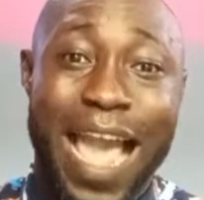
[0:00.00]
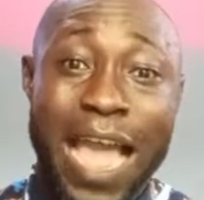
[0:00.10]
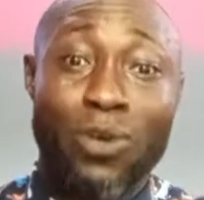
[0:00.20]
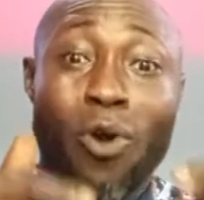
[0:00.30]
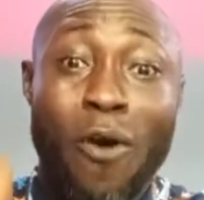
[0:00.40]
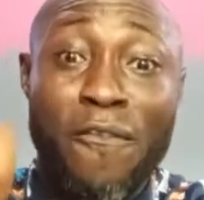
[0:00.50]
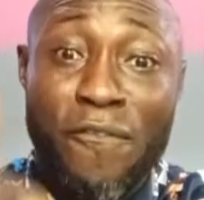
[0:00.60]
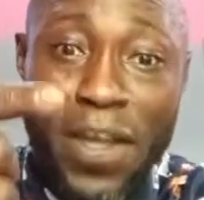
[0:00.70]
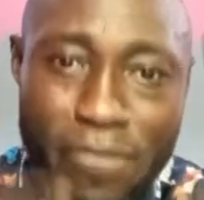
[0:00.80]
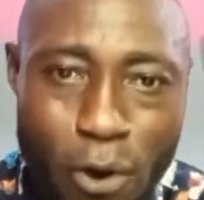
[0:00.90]
and
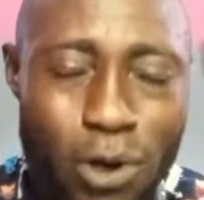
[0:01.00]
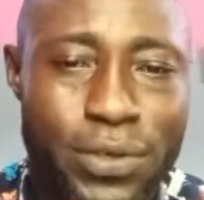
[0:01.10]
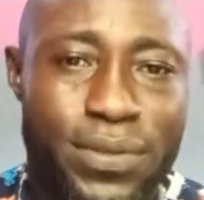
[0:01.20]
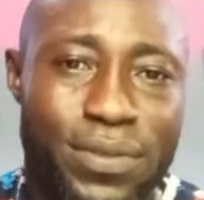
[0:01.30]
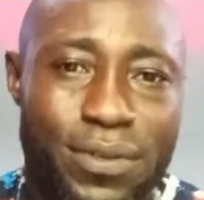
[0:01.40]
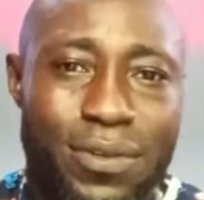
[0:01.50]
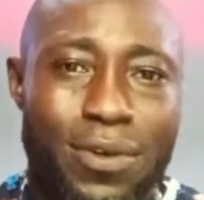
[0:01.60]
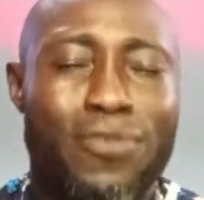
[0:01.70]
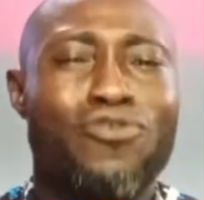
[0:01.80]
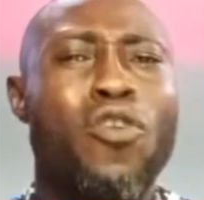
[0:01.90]
unfavored.
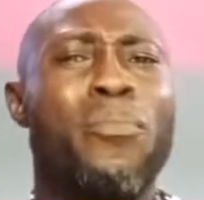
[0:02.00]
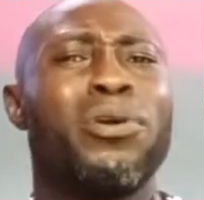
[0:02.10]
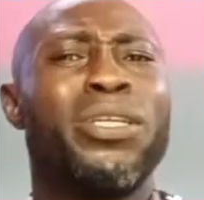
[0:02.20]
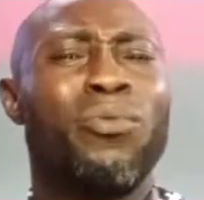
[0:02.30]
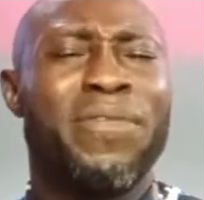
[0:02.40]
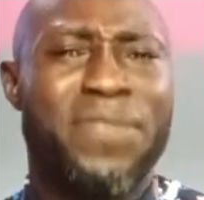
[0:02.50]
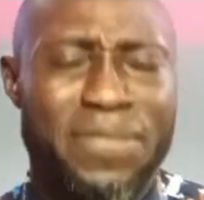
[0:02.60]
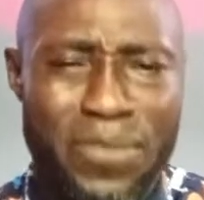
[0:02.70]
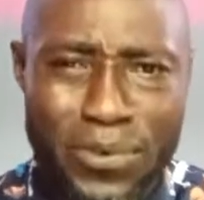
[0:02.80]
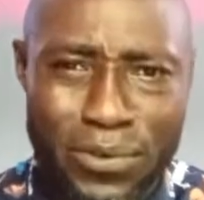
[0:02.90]
Nobody will
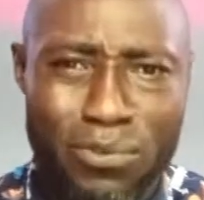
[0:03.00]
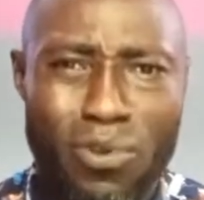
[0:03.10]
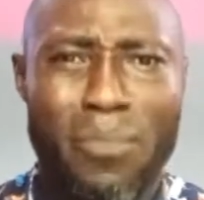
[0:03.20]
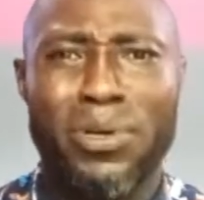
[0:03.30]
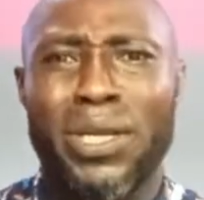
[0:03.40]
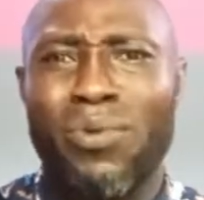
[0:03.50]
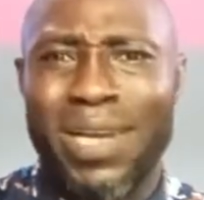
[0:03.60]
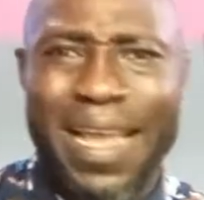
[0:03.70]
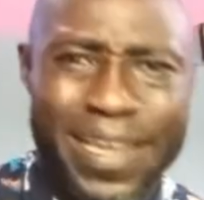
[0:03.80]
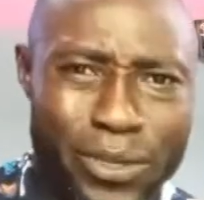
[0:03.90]
favor you. Nobody will
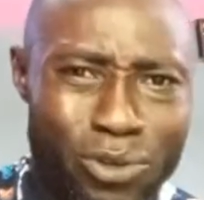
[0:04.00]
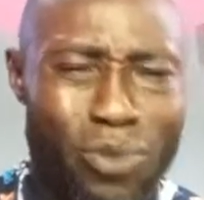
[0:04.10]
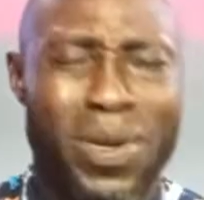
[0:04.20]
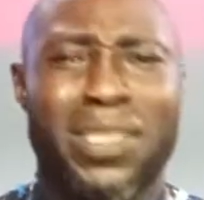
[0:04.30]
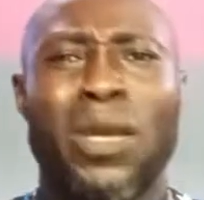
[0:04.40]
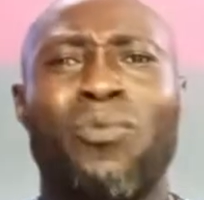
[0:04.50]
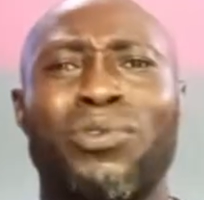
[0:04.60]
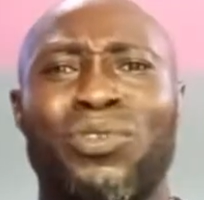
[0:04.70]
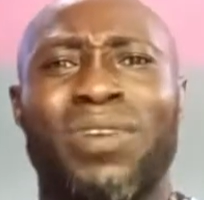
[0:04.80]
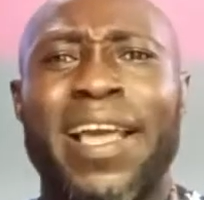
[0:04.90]
like you, no matter
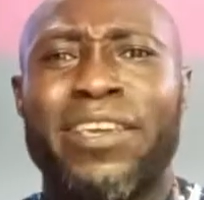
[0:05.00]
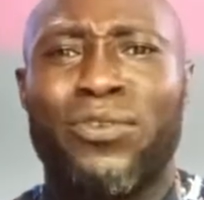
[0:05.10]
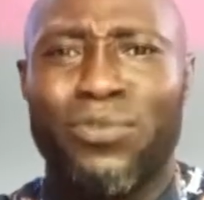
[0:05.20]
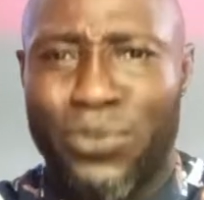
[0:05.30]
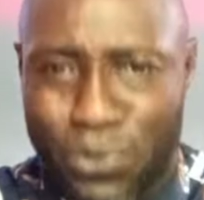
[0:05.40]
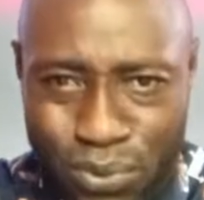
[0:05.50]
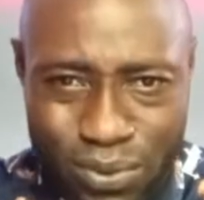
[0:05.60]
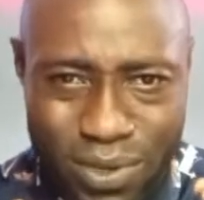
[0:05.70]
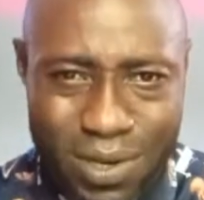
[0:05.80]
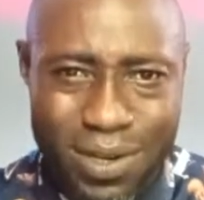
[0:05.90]
what you like, you do.
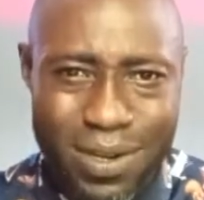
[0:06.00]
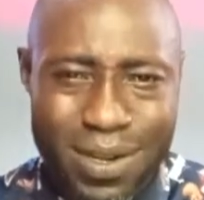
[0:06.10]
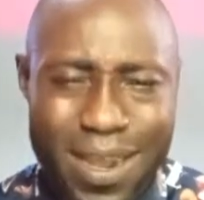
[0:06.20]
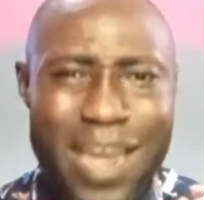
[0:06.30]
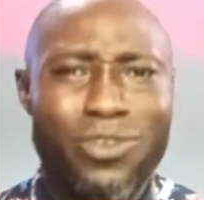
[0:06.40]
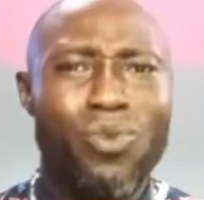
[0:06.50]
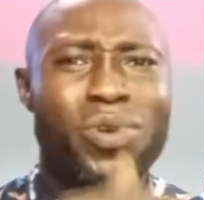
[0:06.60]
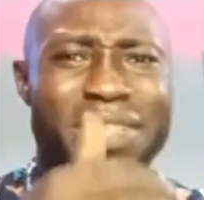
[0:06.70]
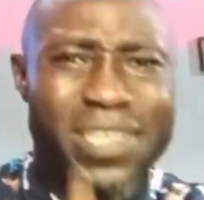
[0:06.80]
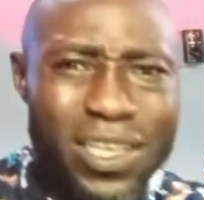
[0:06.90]
And you
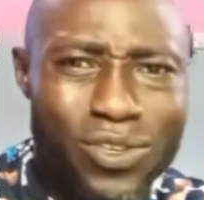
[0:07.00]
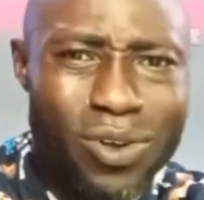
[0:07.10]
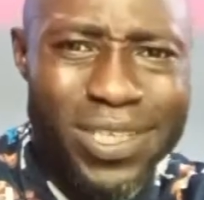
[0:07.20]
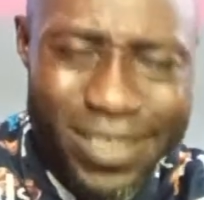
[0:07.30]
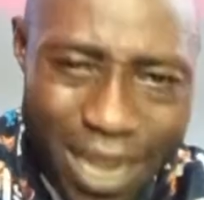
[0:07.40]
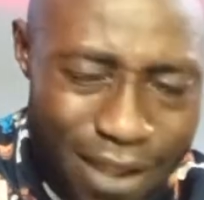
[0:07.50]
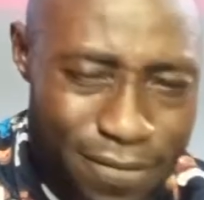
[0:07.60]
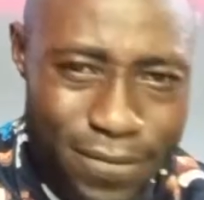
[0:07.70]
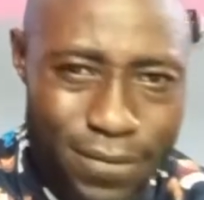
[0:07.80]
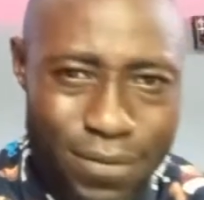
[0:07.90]
will see
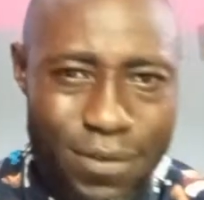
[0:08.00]
yourself